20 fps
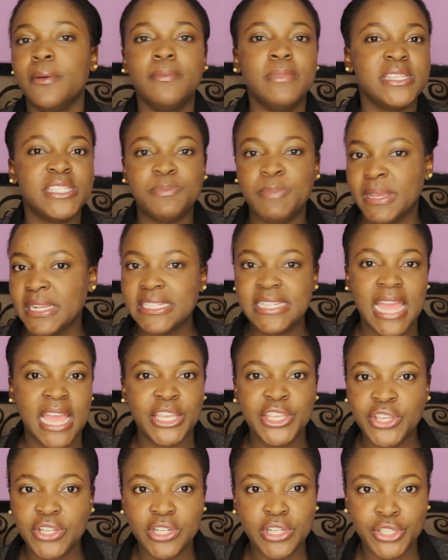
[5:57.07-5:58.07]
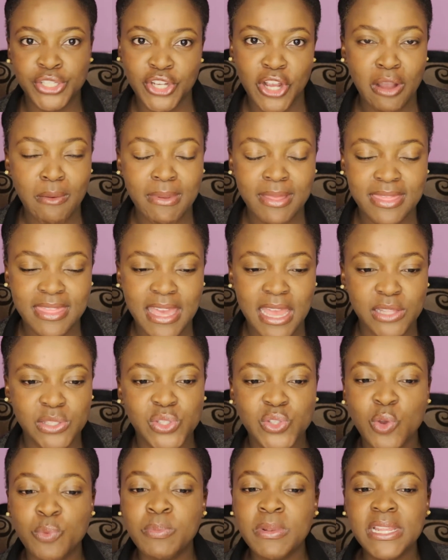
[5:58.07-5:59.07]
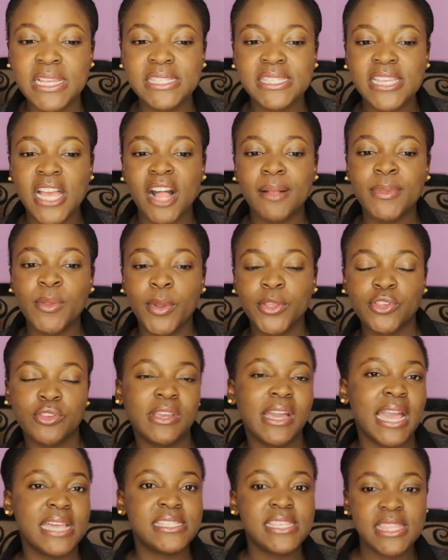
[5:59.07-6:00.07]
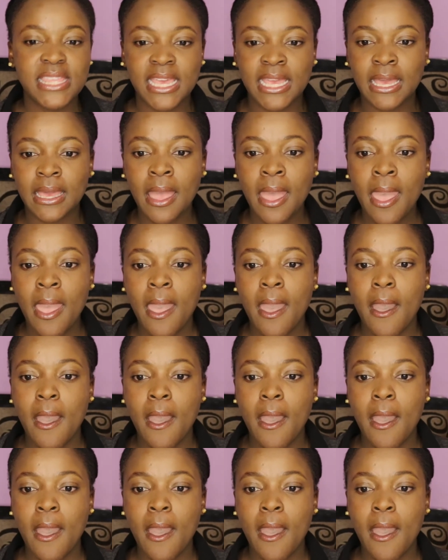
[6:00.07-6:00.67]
a, spectacular job at that so please tell me what you guys think